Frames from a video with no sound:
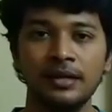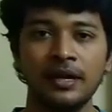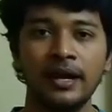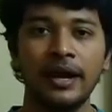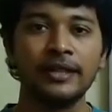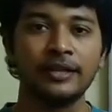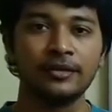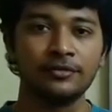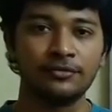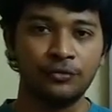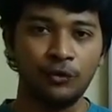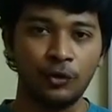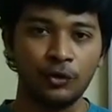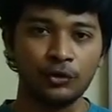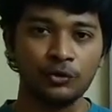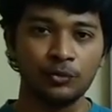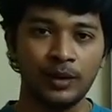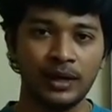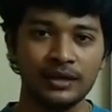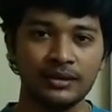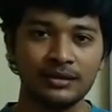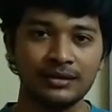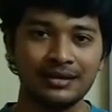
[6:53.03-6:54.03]
And the fourth
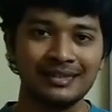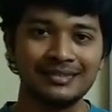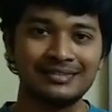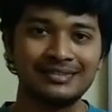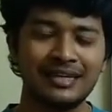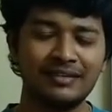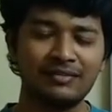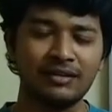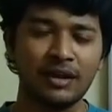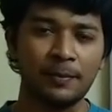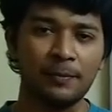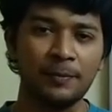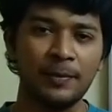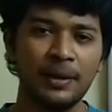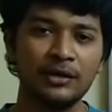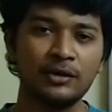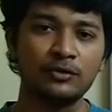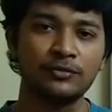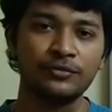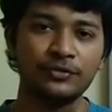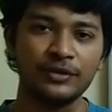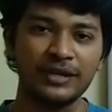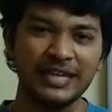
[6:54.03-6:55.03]
one is development
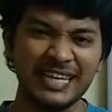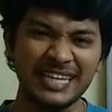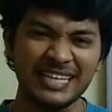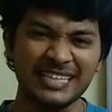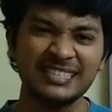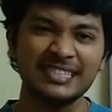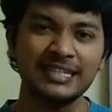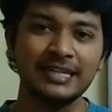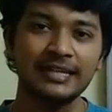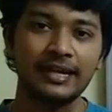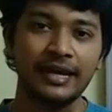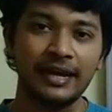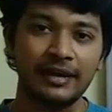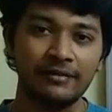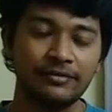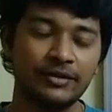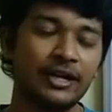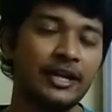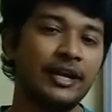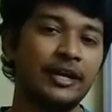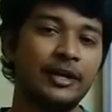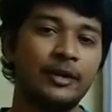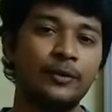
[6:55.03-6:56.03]
of each and
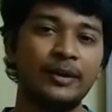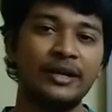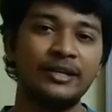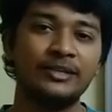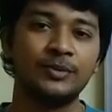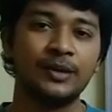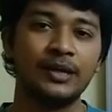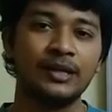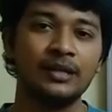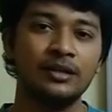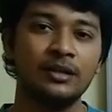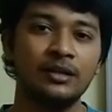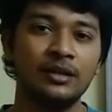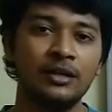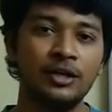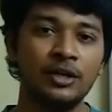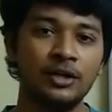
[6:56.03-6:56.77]
every individual